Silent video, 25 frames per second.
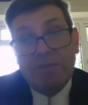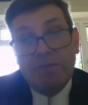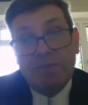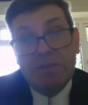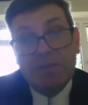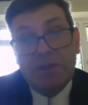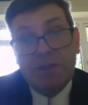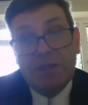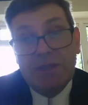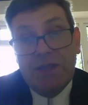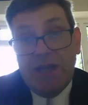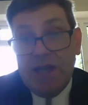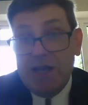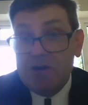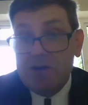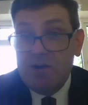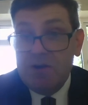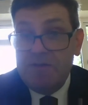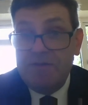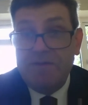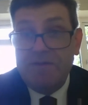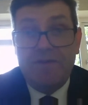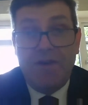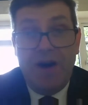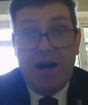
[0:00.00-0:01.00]
like they're going
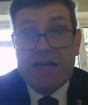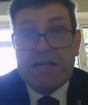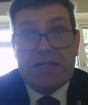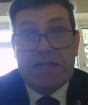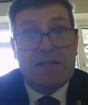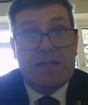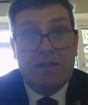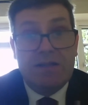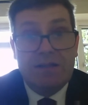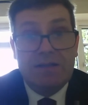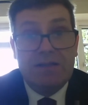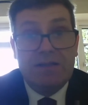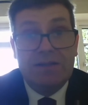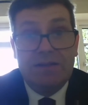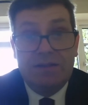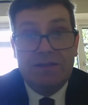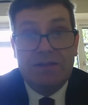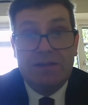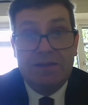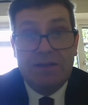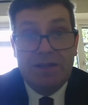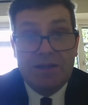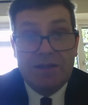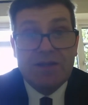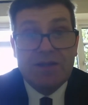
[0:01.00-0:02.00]
to fight
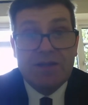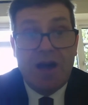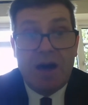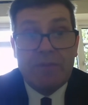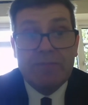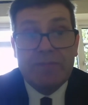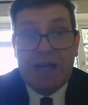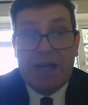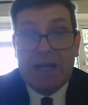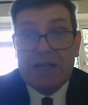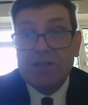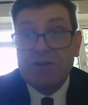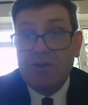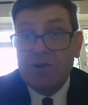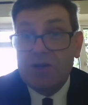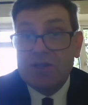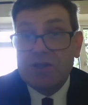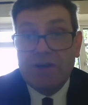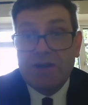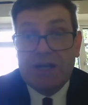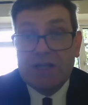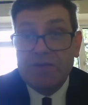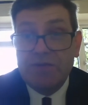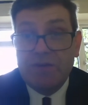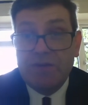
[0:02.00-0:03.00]
to stop that sort of
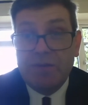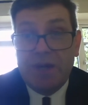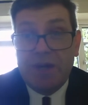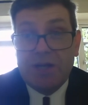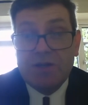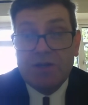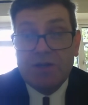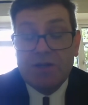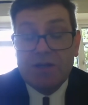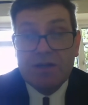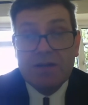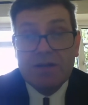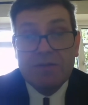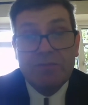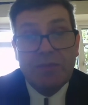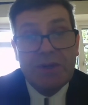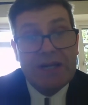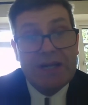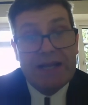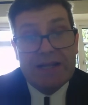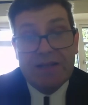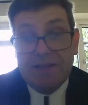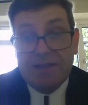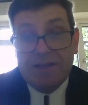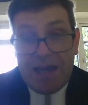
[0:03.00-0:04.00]
transformation.
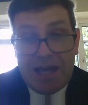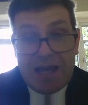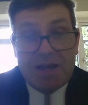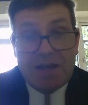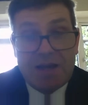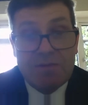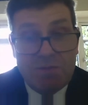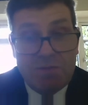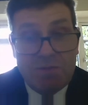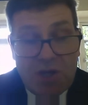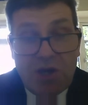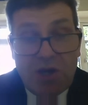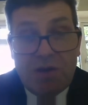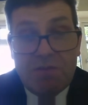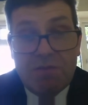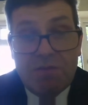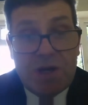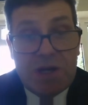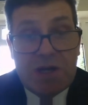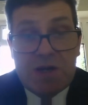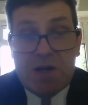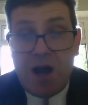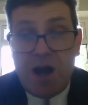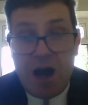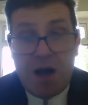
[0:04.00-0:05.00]
But let's say
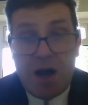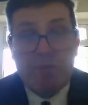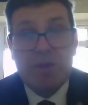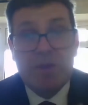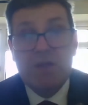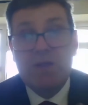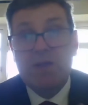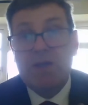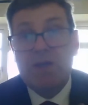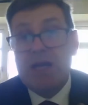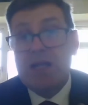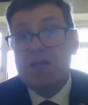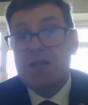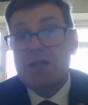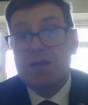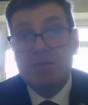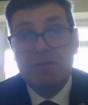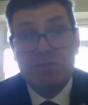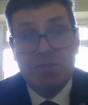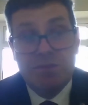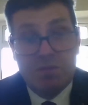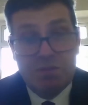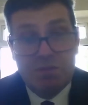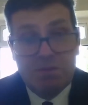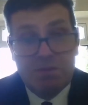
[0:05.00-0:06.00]
we compensate
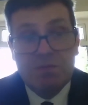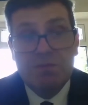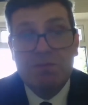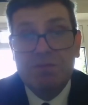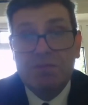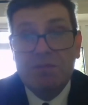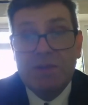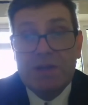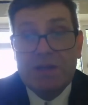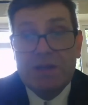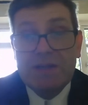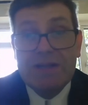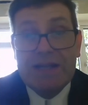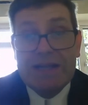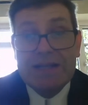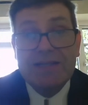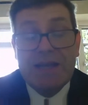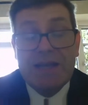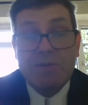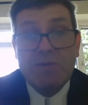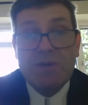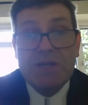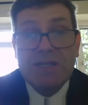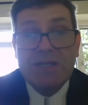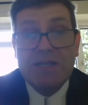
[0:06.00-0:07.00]
them. Let's
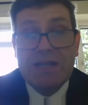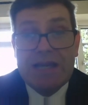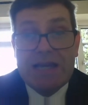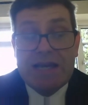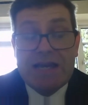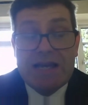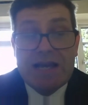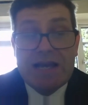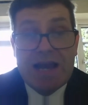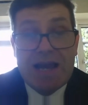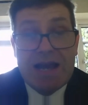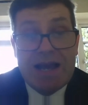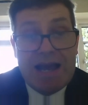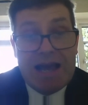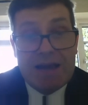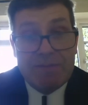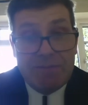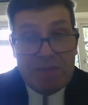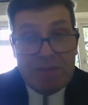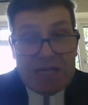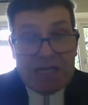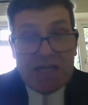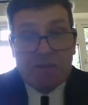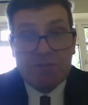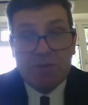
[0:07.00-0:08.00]
say we see a
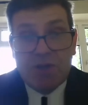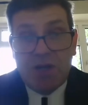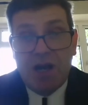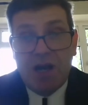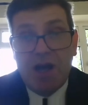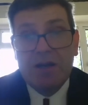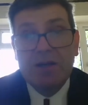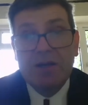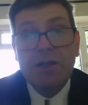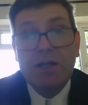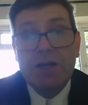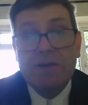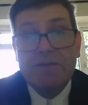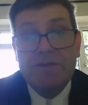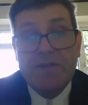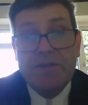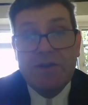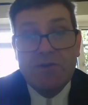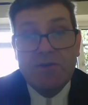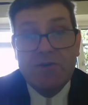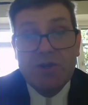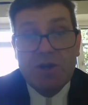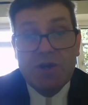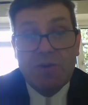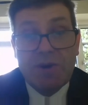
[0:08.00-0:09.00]
medium to long-term
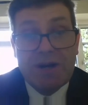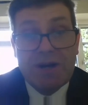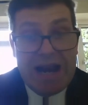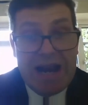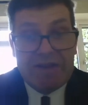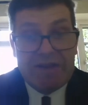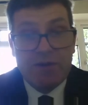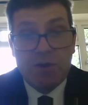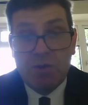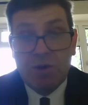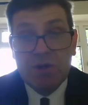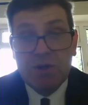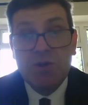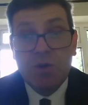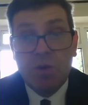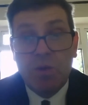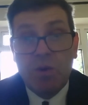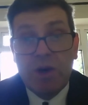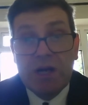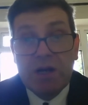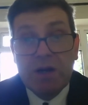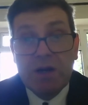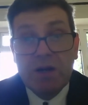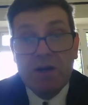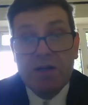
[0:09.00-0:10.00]
future where everyone's a
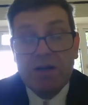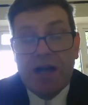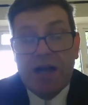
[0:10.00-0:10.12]
winner.